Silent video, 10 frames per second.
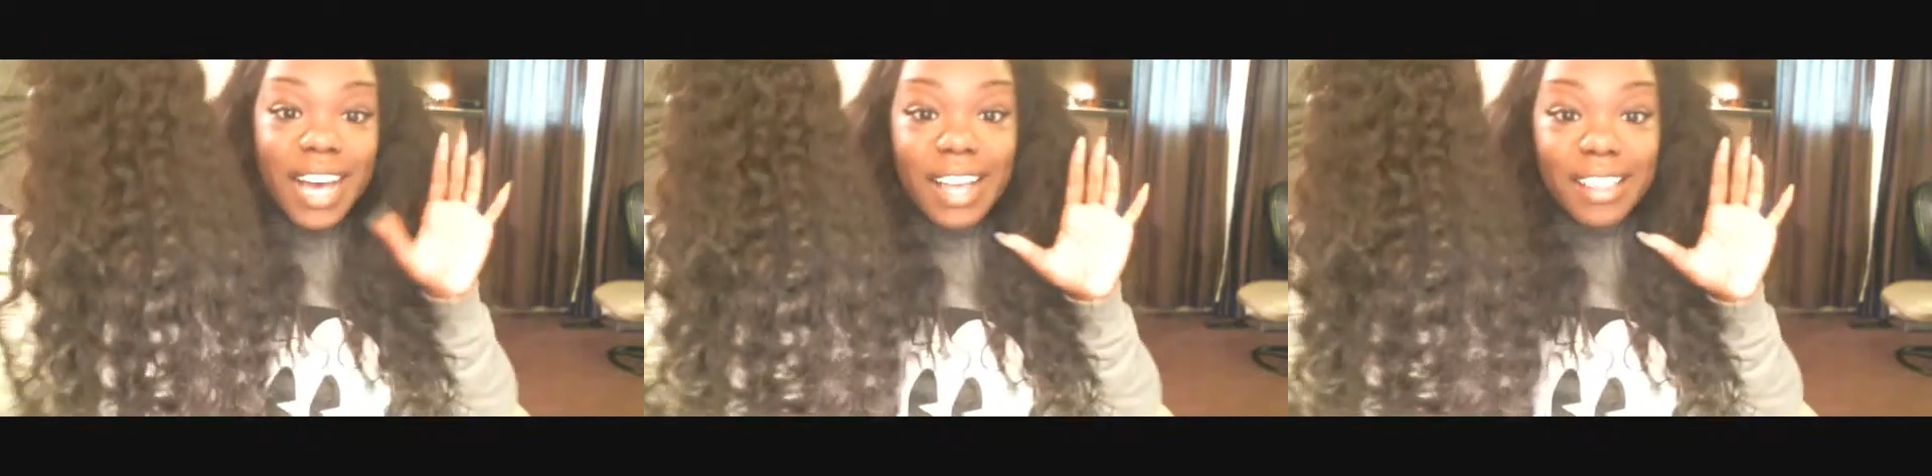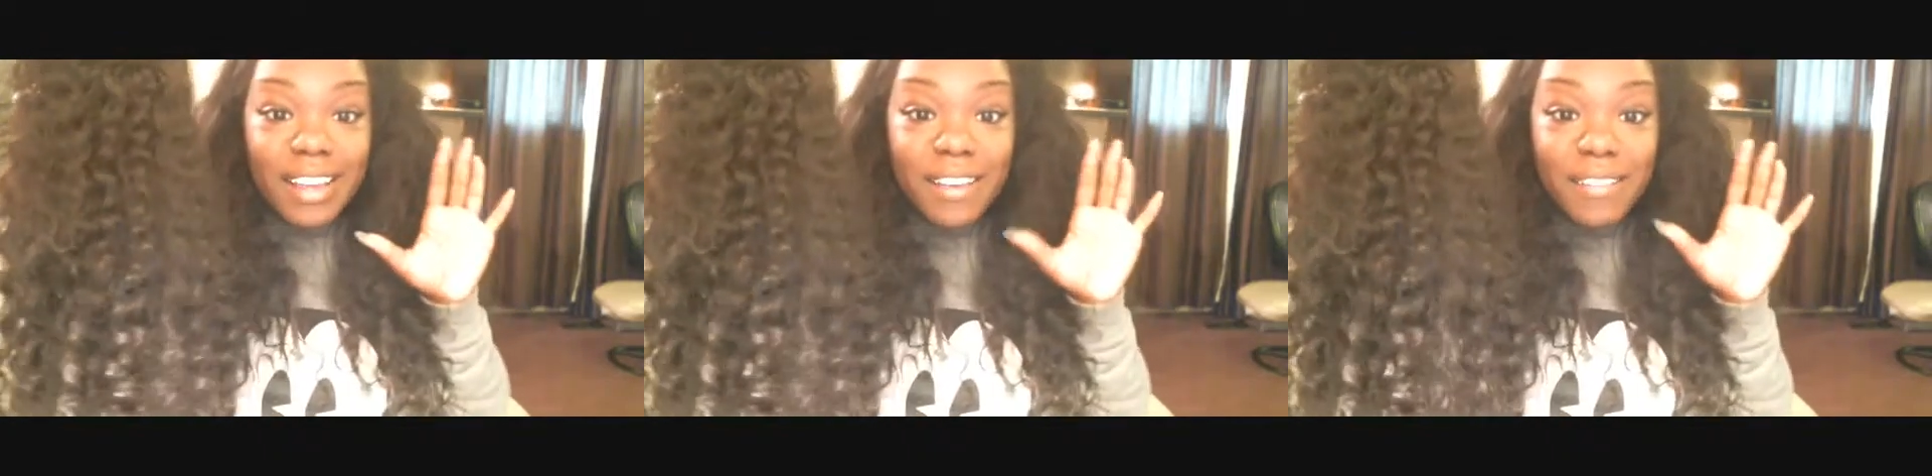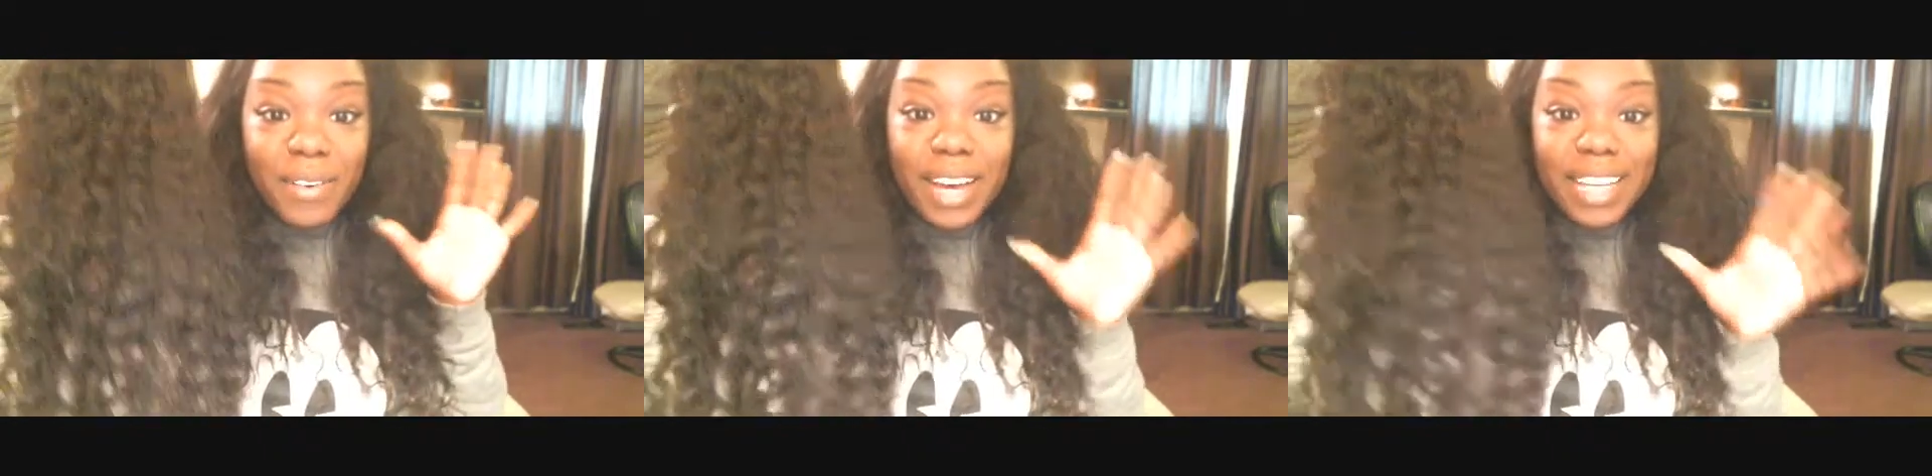I love
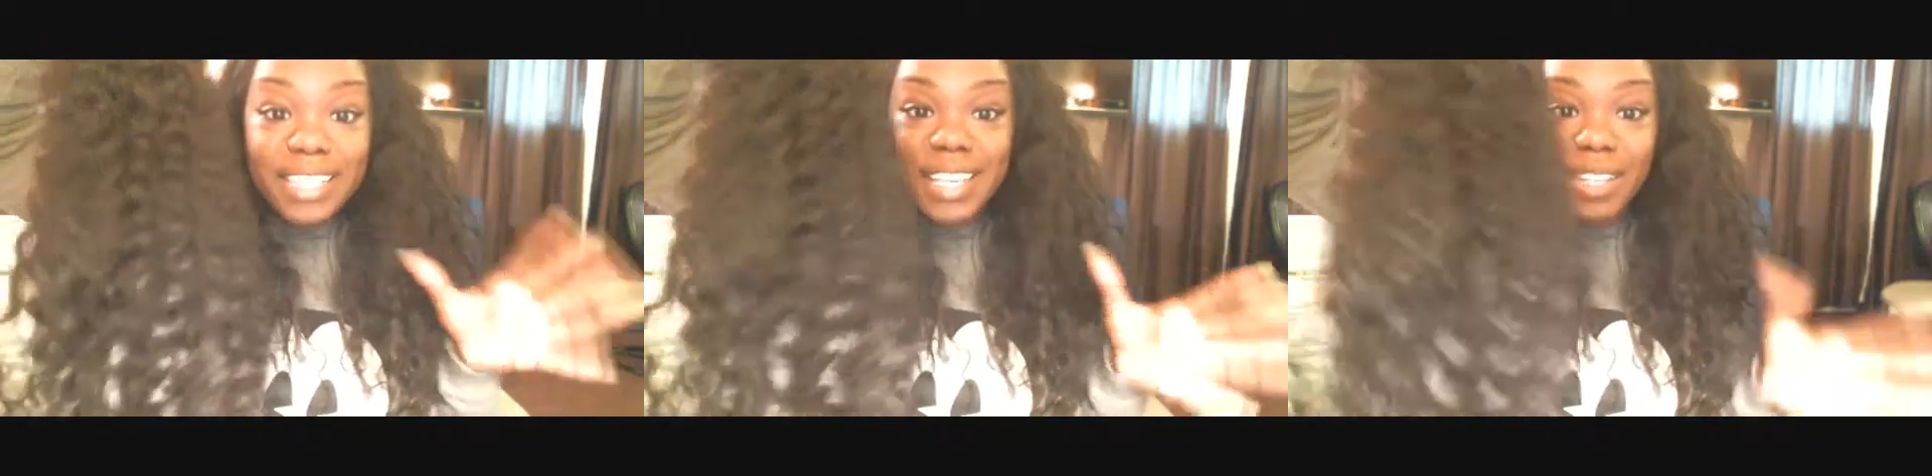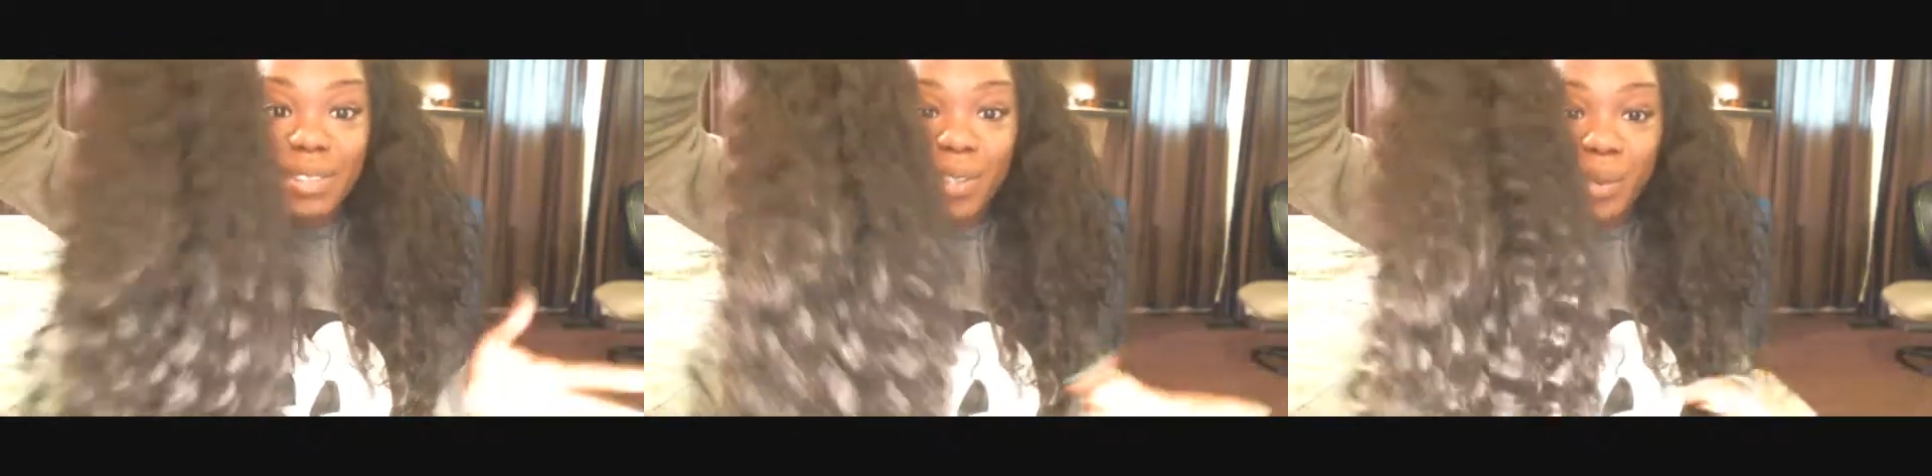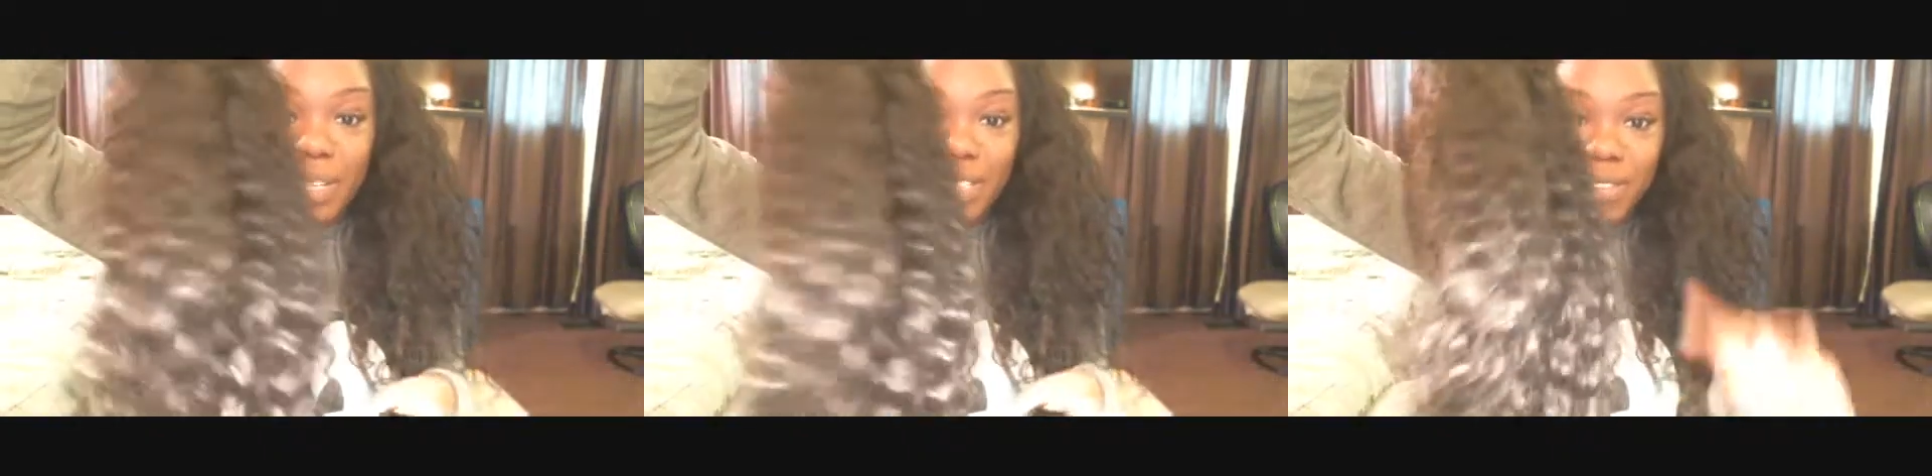you guys. Thank you so
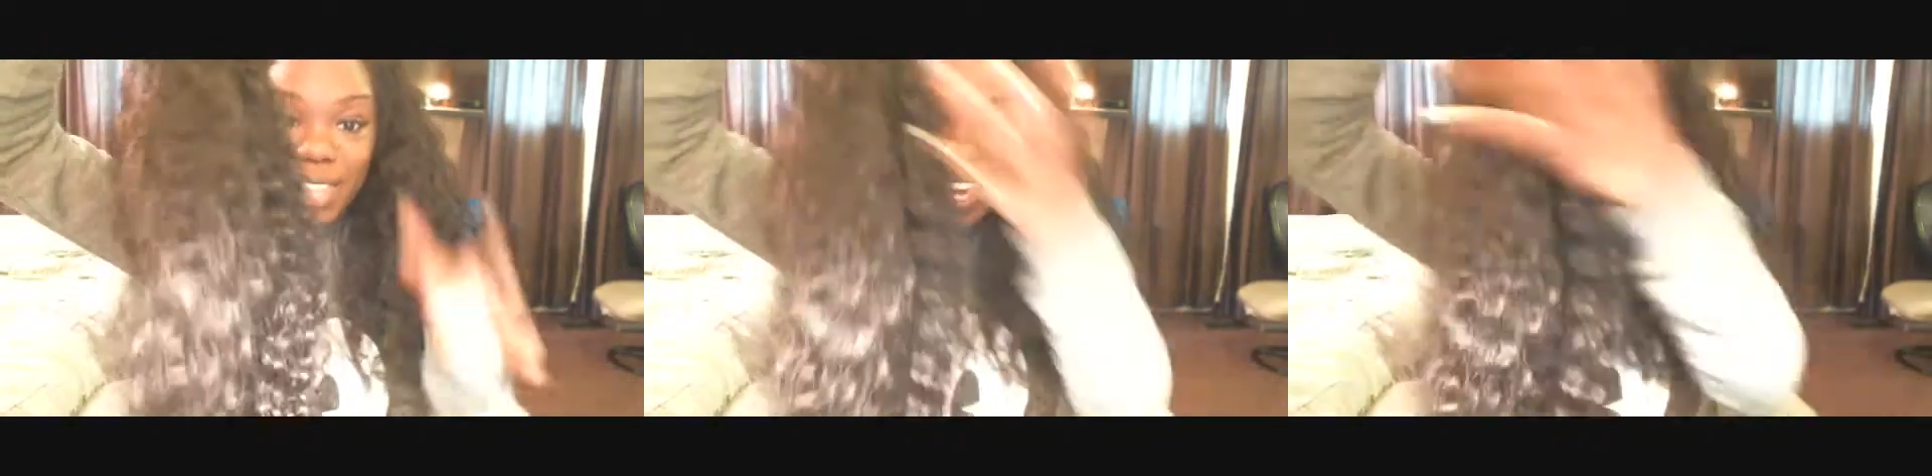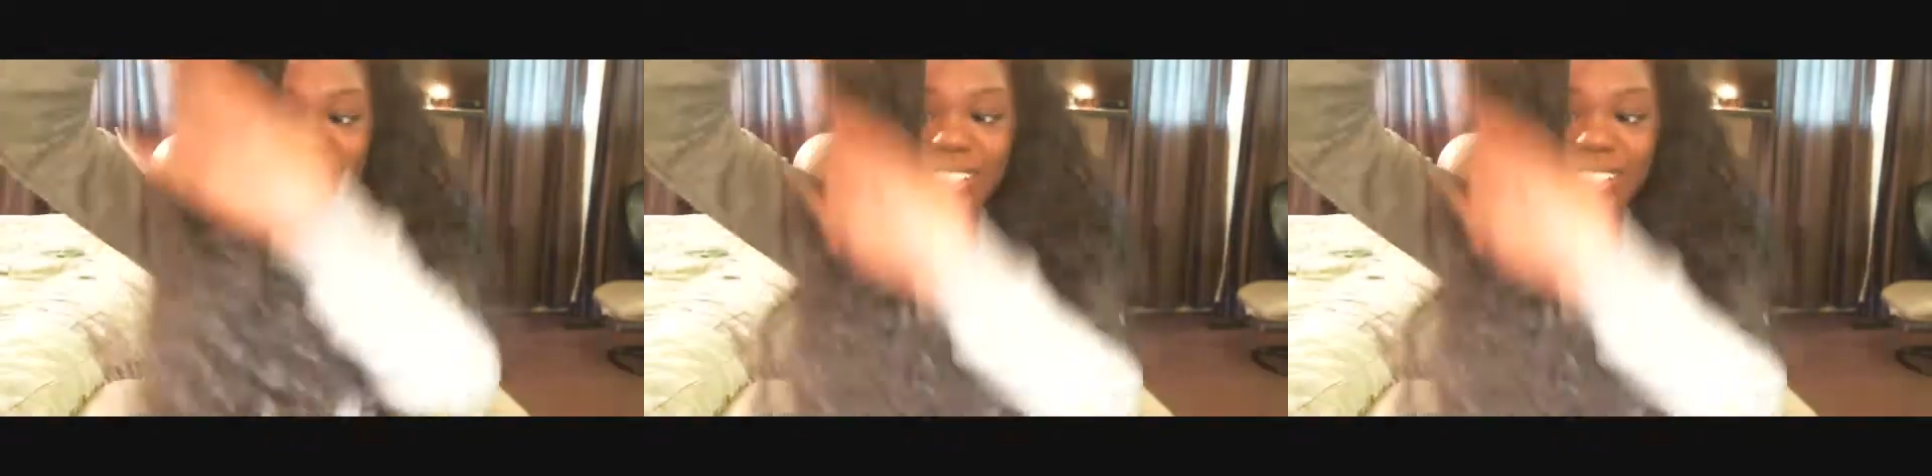much for the hair.